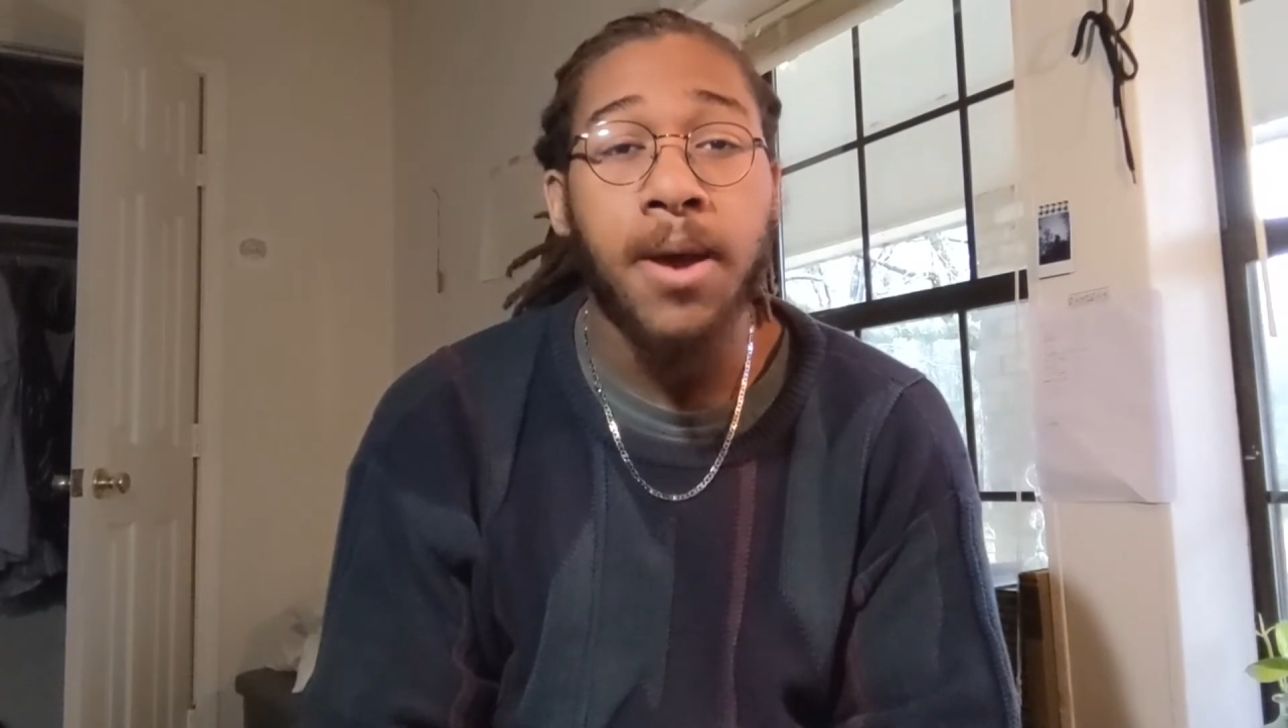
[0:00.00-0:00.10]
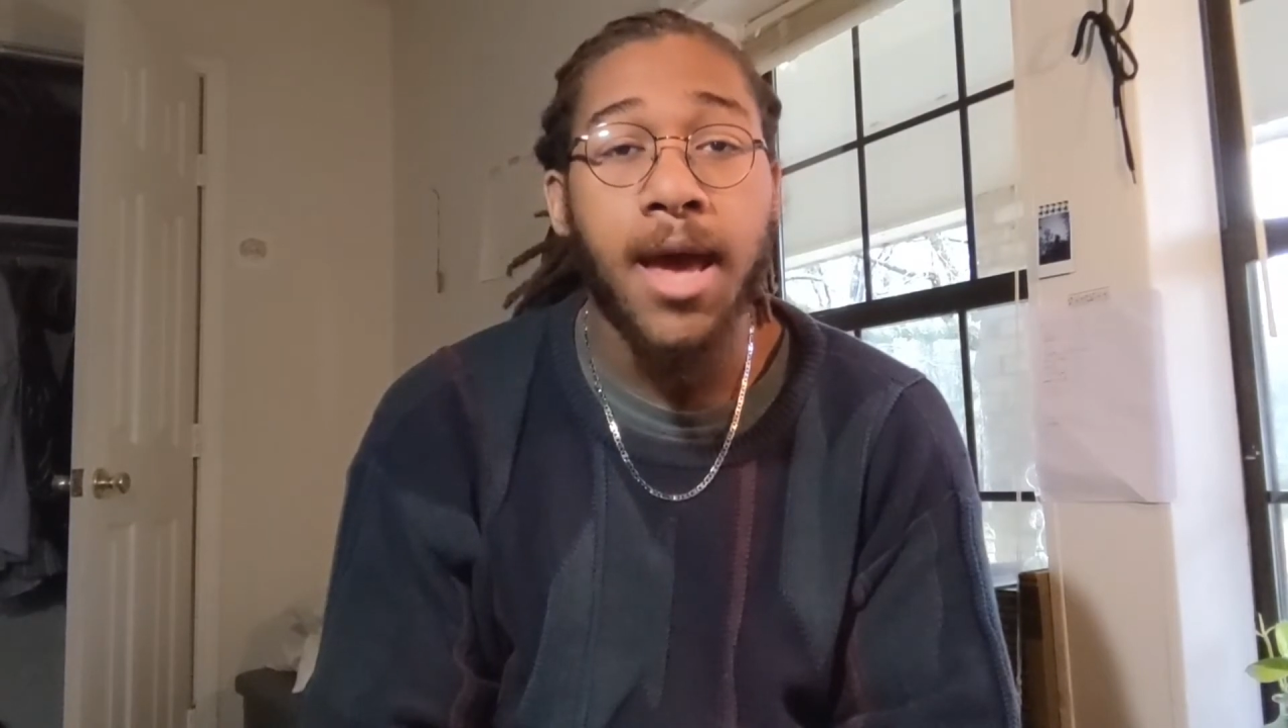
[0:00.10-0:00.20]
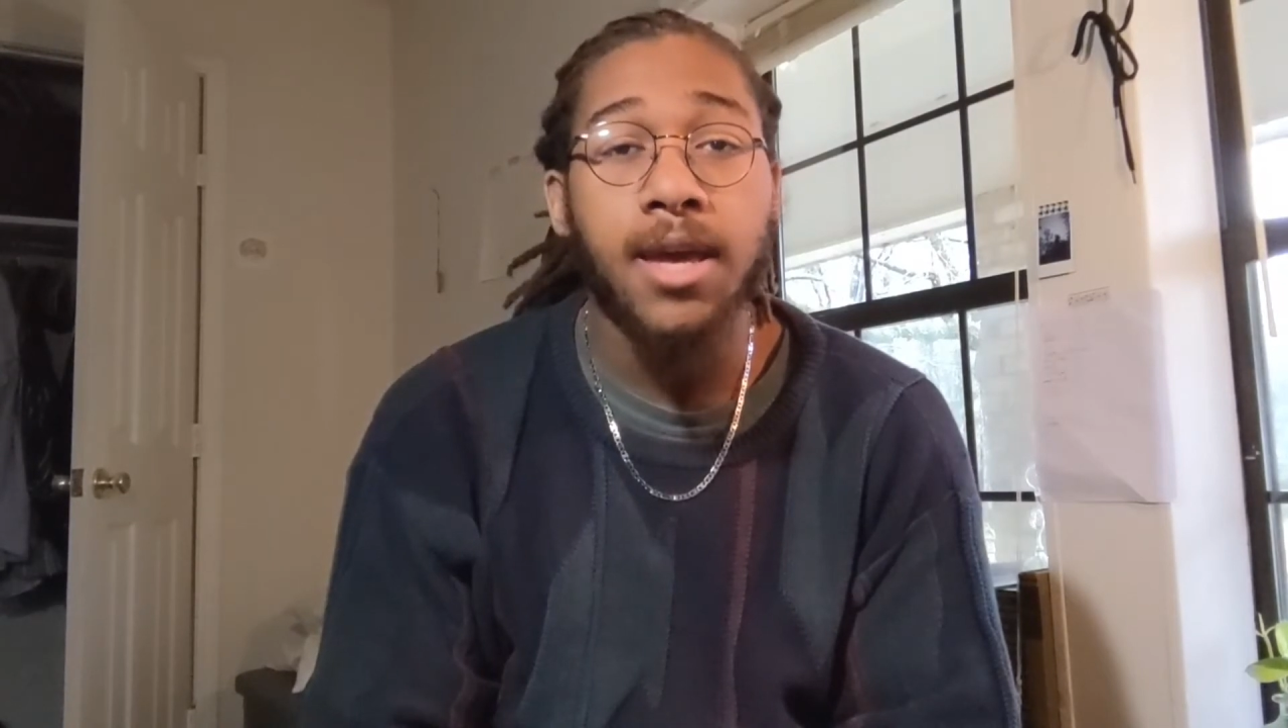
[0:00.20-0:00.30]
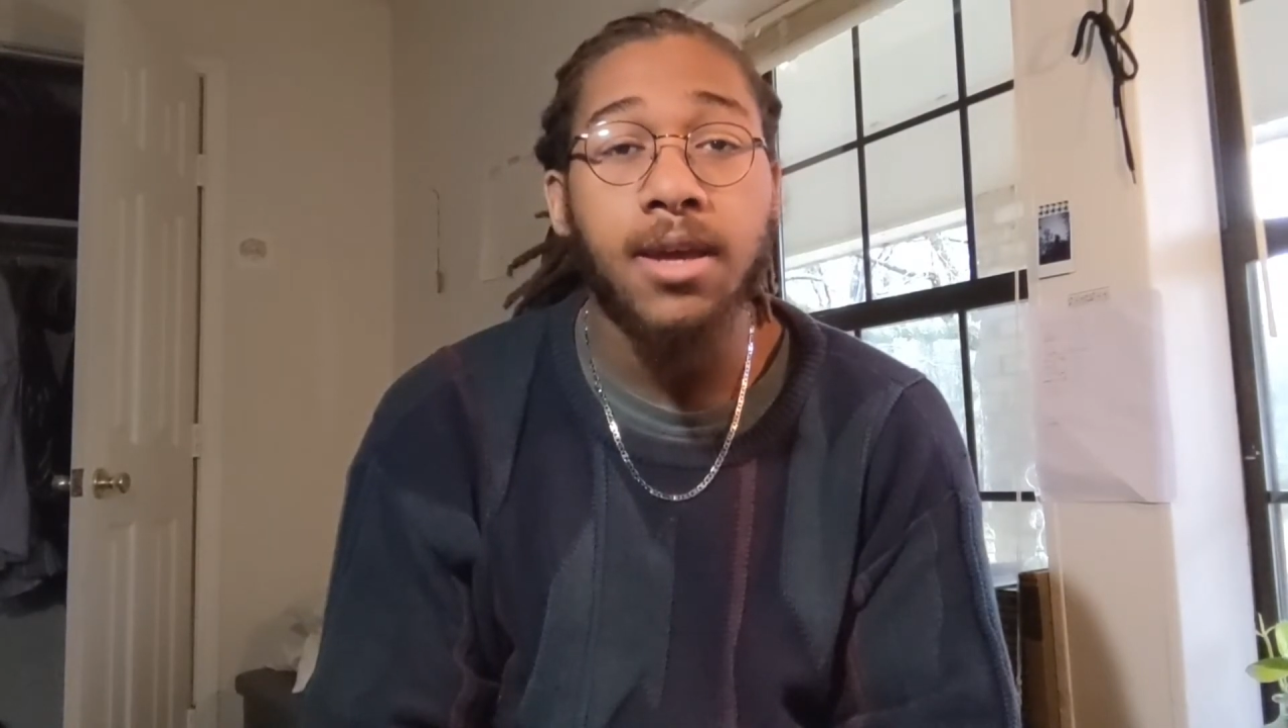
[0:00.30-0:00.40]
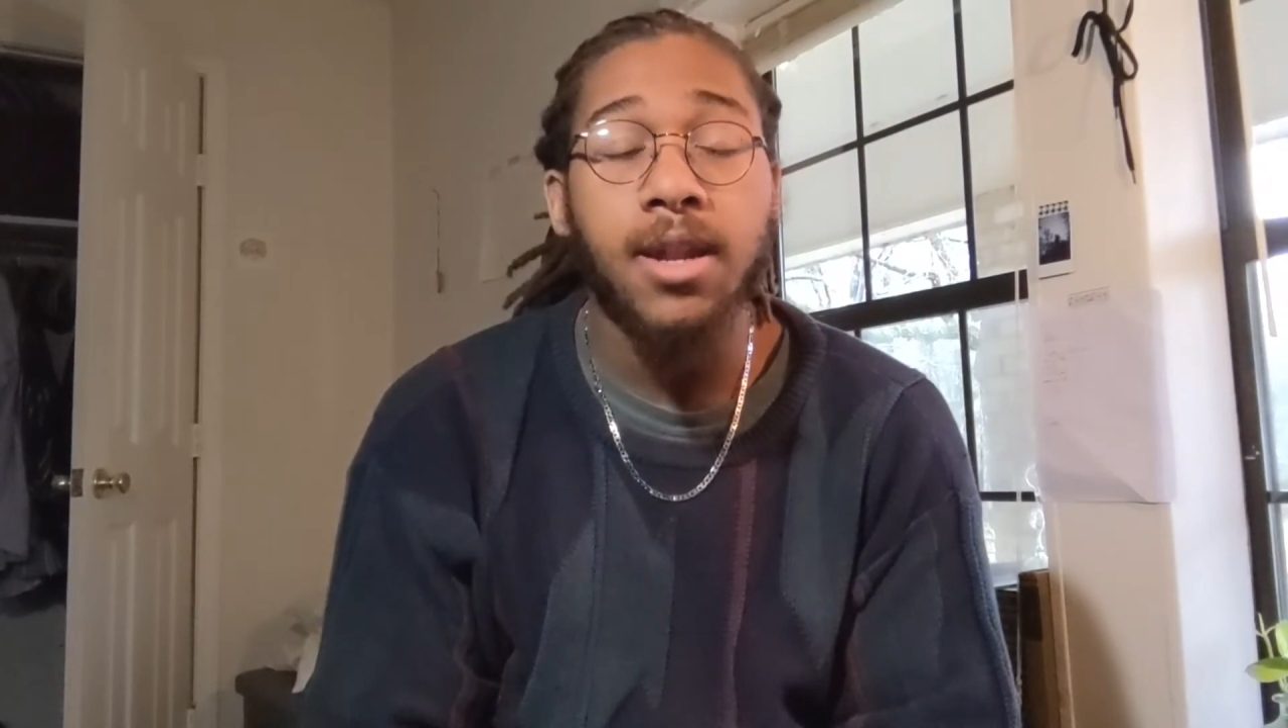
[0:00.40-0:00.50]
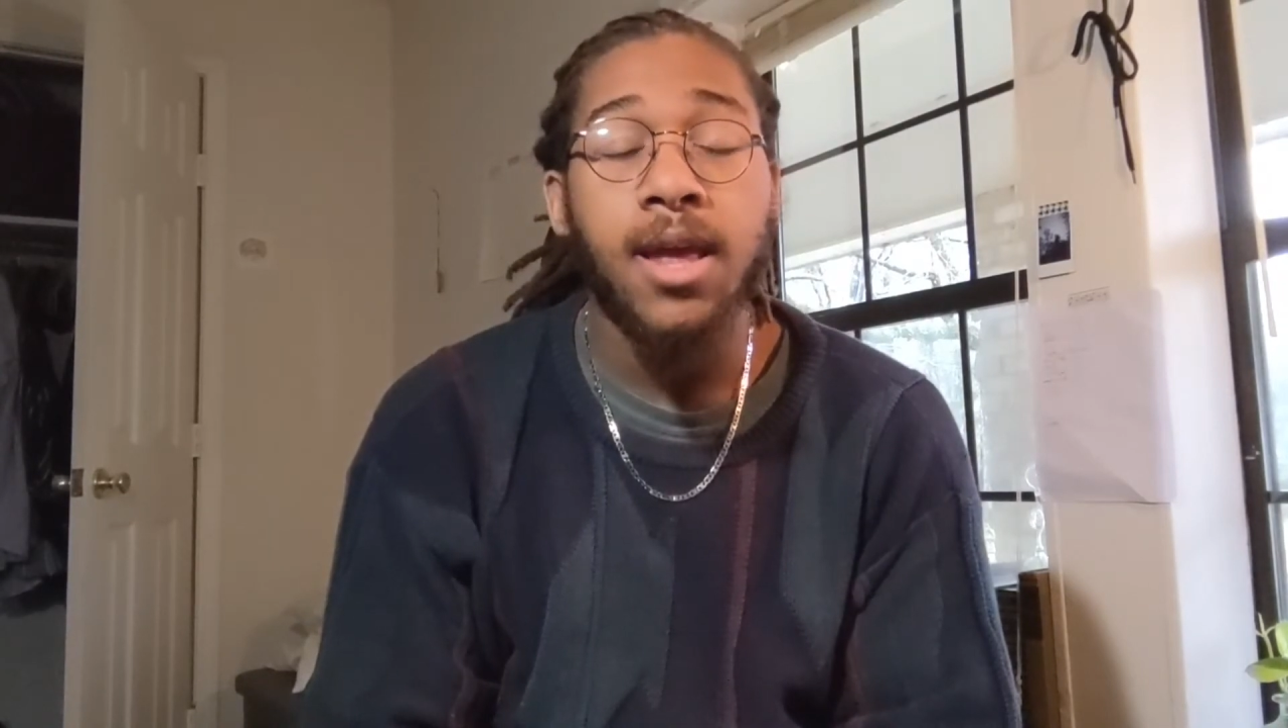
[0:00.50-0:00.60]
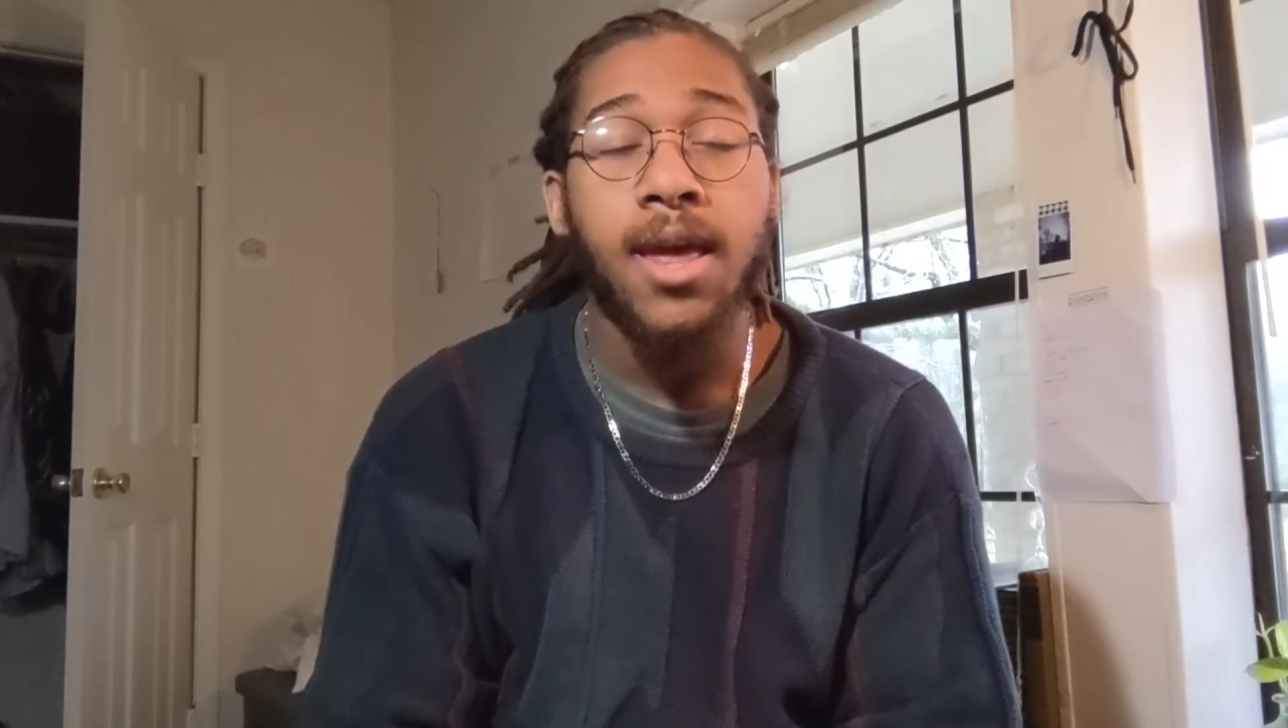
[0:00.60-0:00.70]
by it.